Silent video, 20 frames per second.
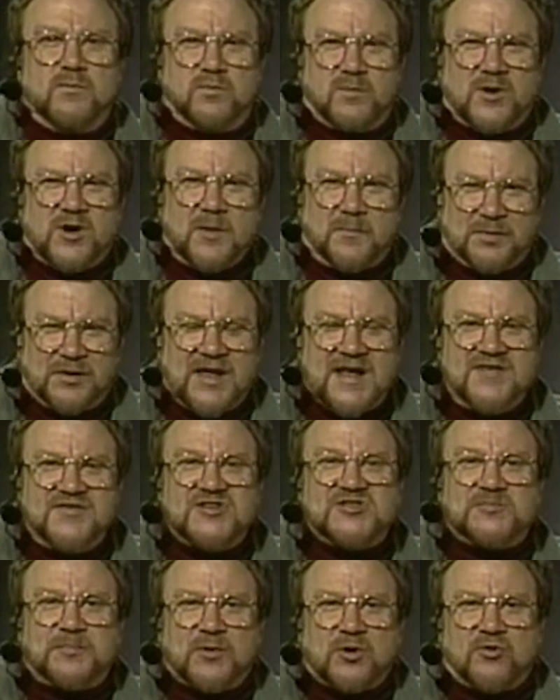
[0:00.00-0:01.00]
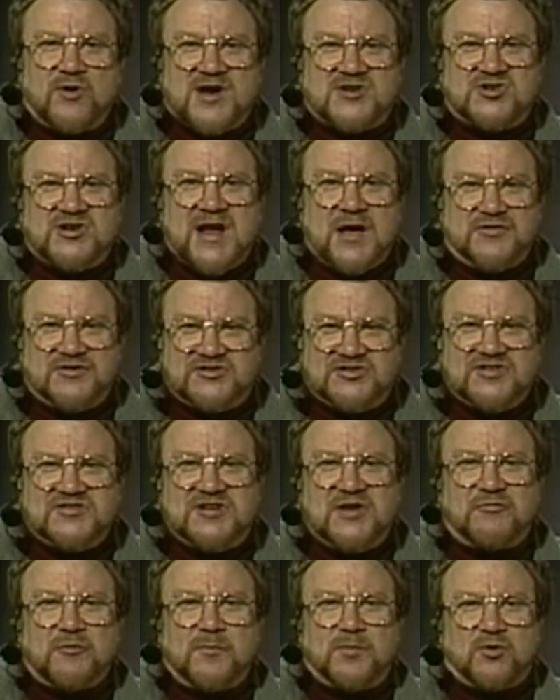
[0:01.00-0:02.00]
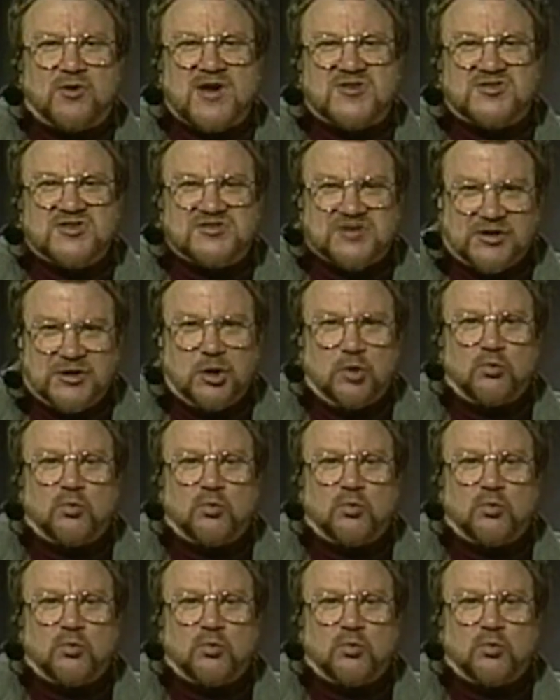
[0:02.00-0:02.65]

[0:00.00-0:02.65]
going to play this progression now. This is a different progression. It's a little